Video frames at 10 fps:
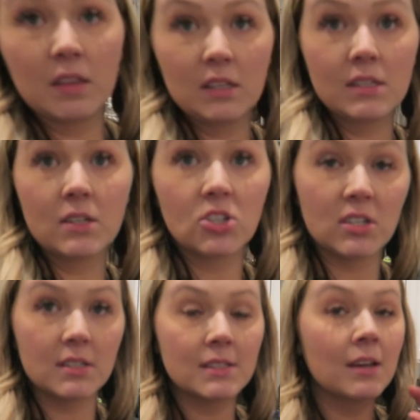on these
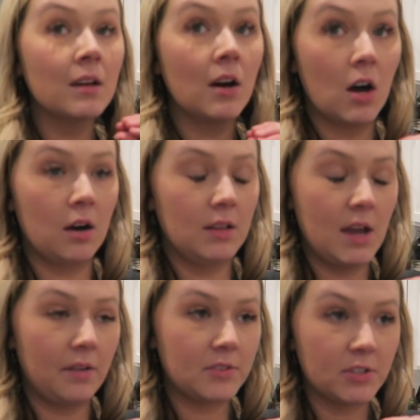dishes all
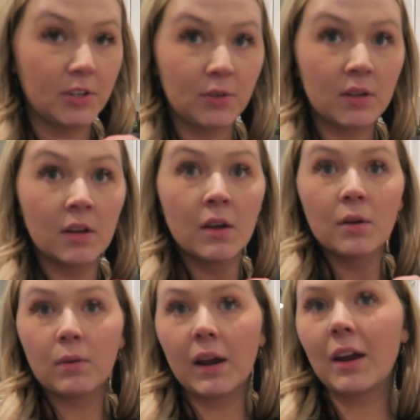afternoon.
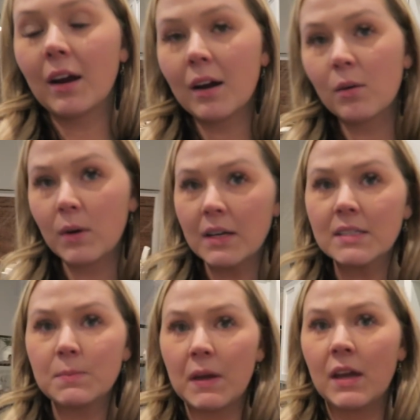Riker
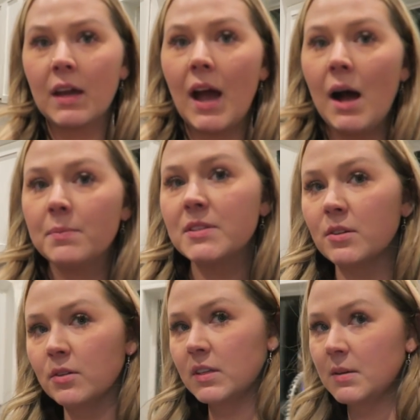was being
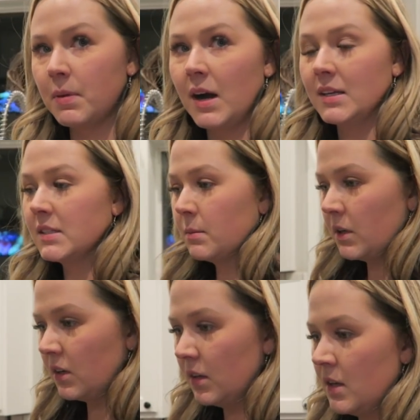absolutely
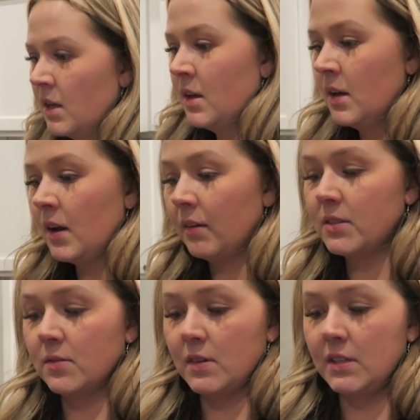impossible.
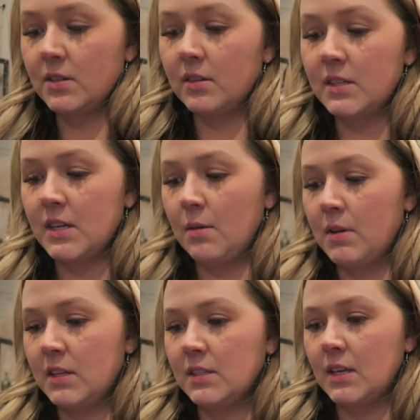To restart the time
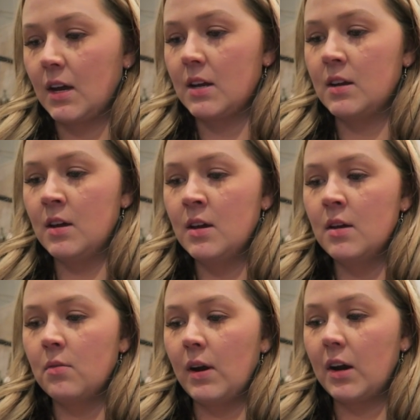on these again.
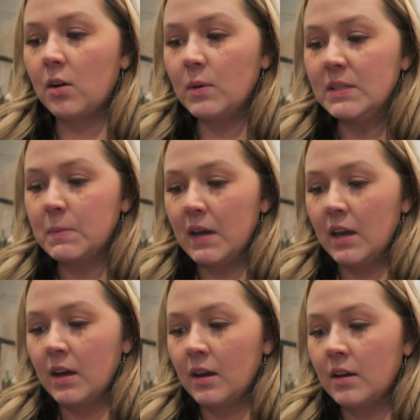Riker was
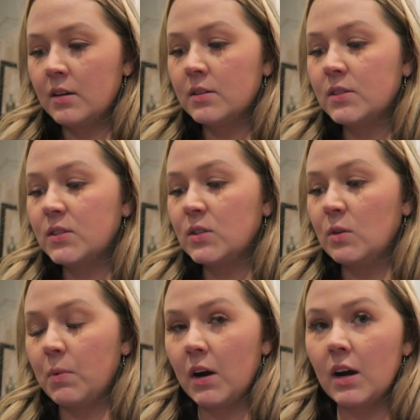being
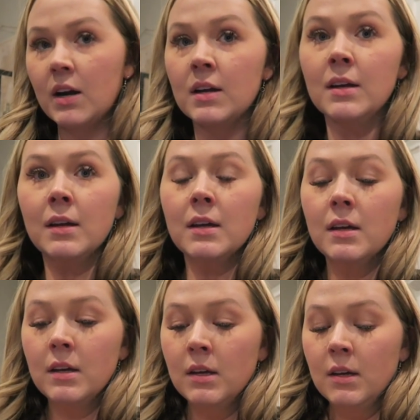super
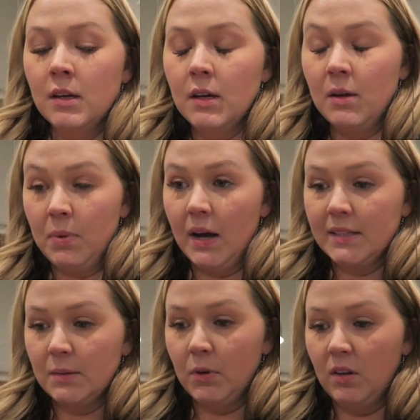
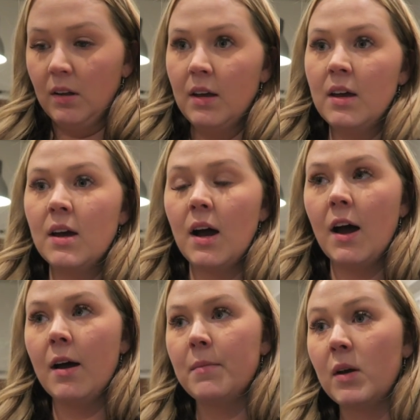impossible.
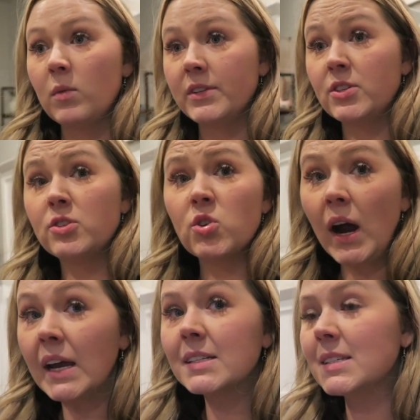Was
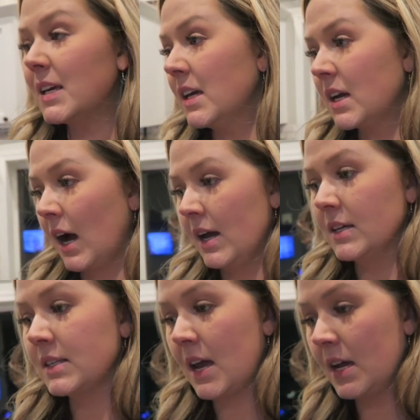trying to eat
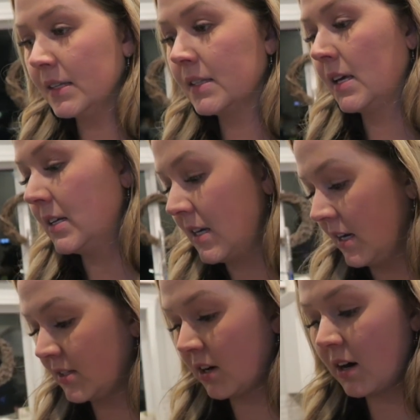Kaya's hand
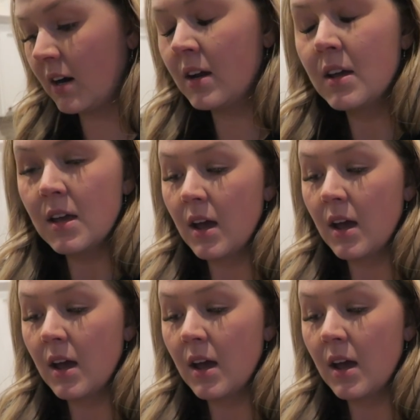sanitizer